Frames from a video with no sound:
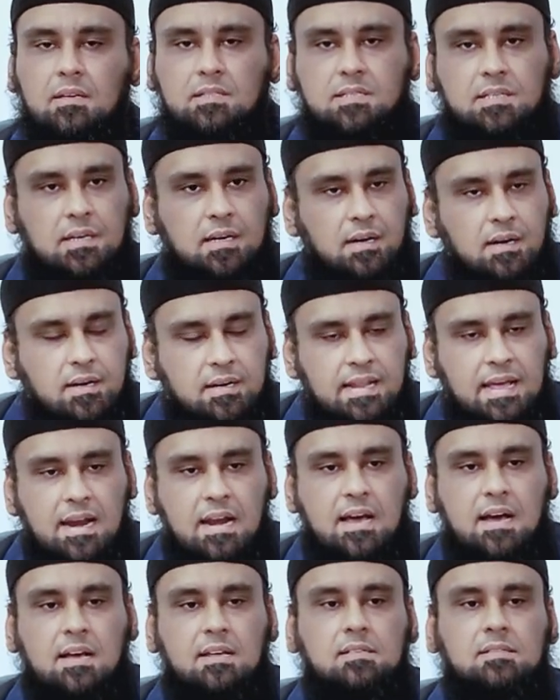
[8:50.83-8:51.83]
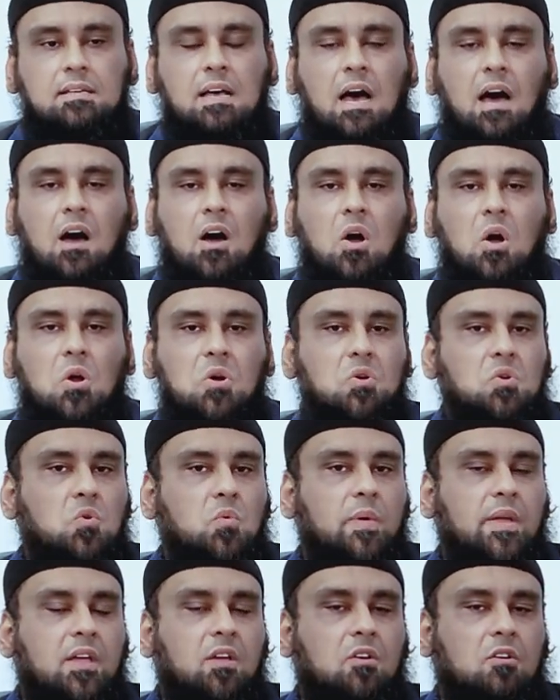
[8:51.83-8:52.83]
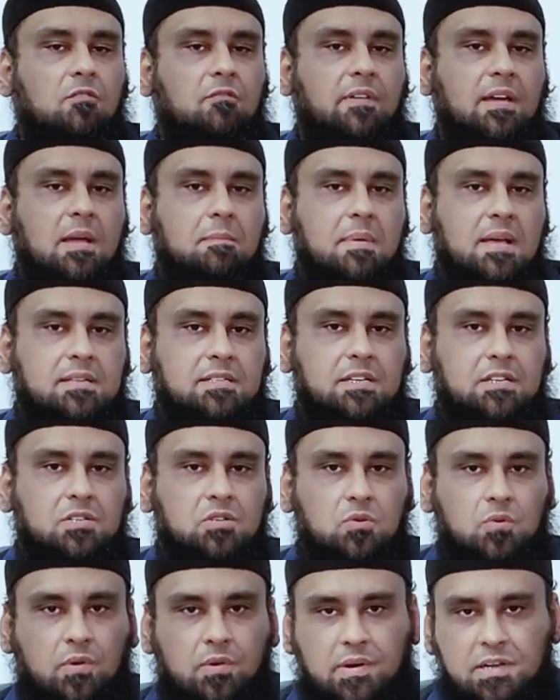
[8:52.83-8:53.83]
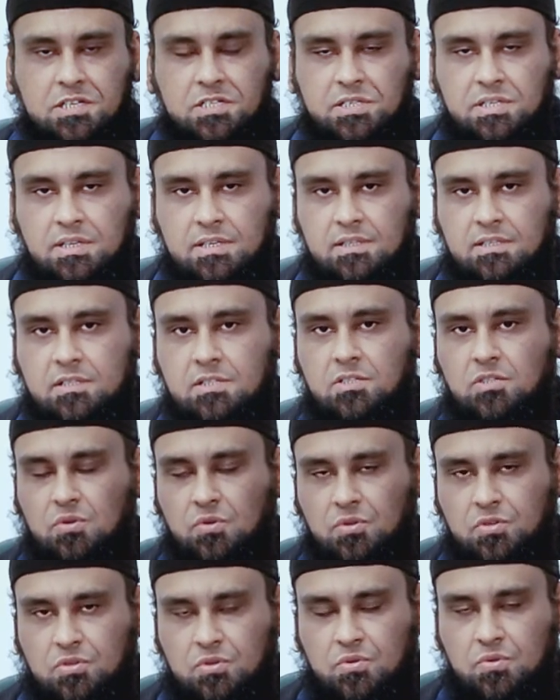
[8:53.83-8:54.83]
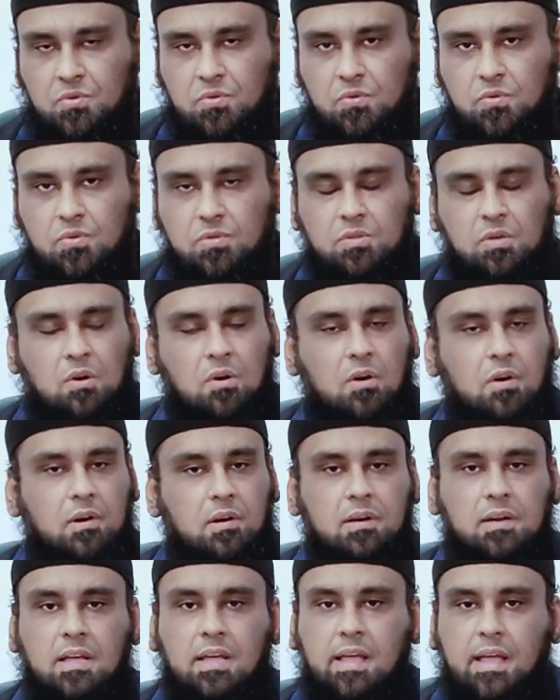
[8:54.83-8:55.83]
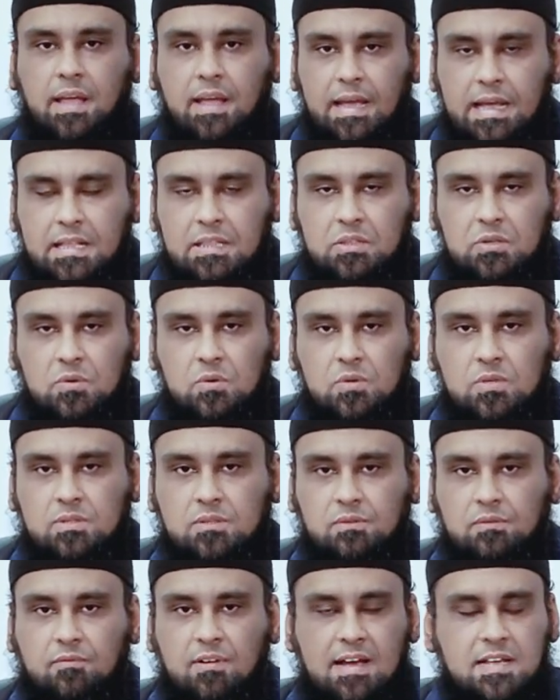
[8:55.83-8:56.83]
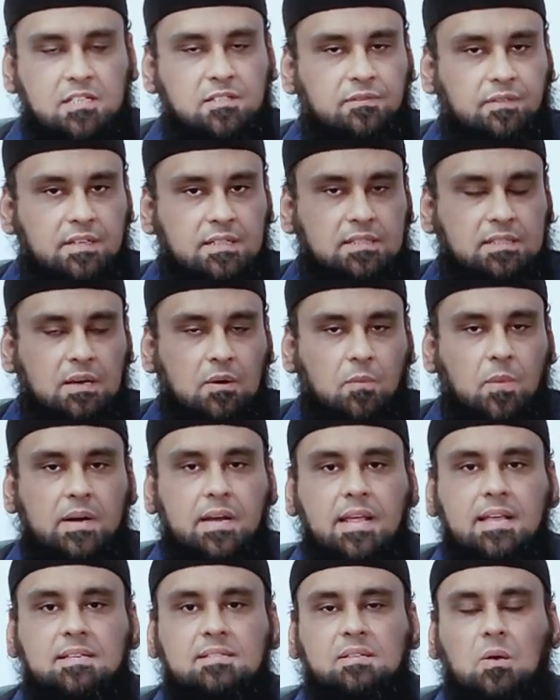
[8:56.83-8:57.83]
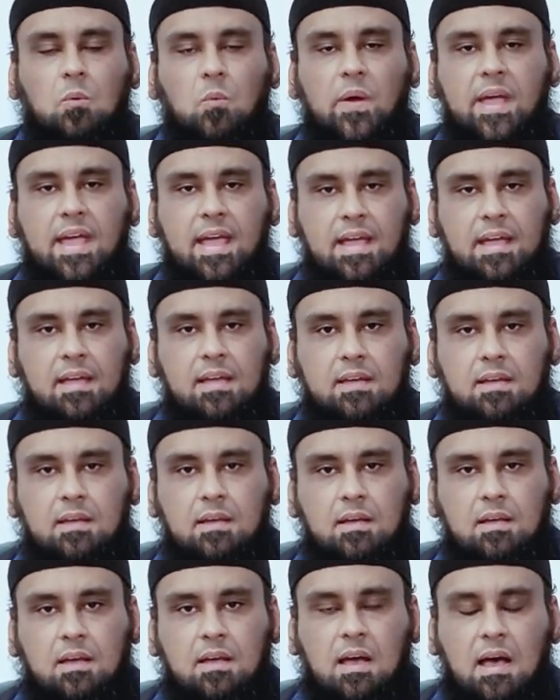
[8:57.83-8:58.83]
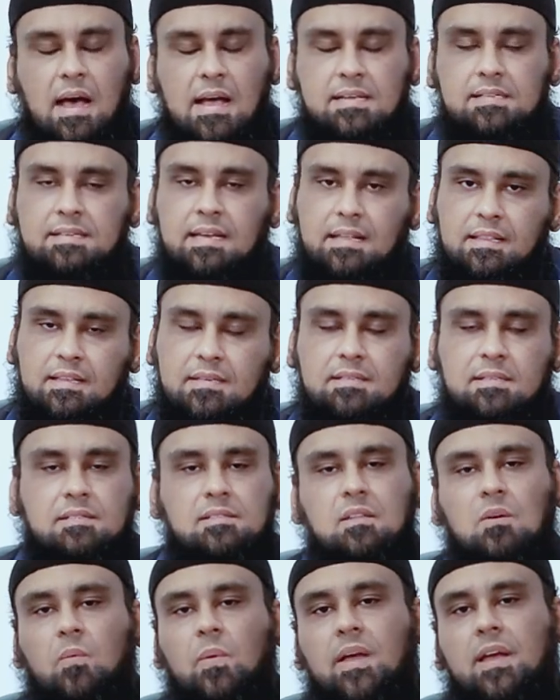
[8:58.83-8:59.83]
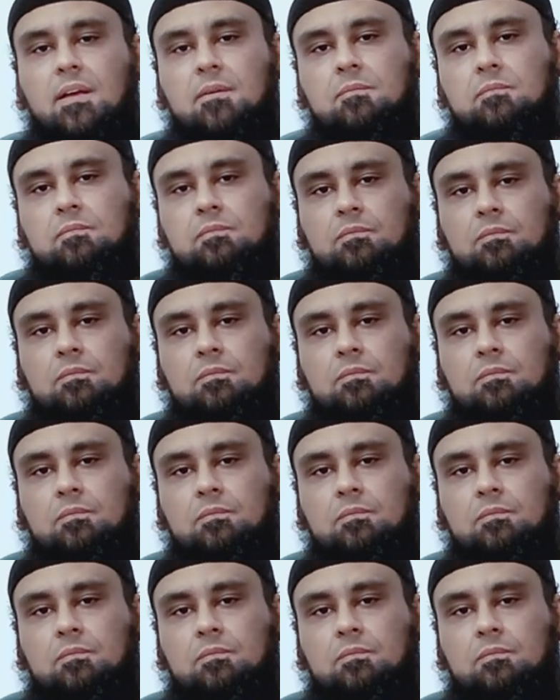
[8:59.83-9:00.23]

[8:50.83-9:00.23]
Sir, tell us how do we convey message to Christians, to Jews or Hindus, vice versa. What is the way? I say this is the way.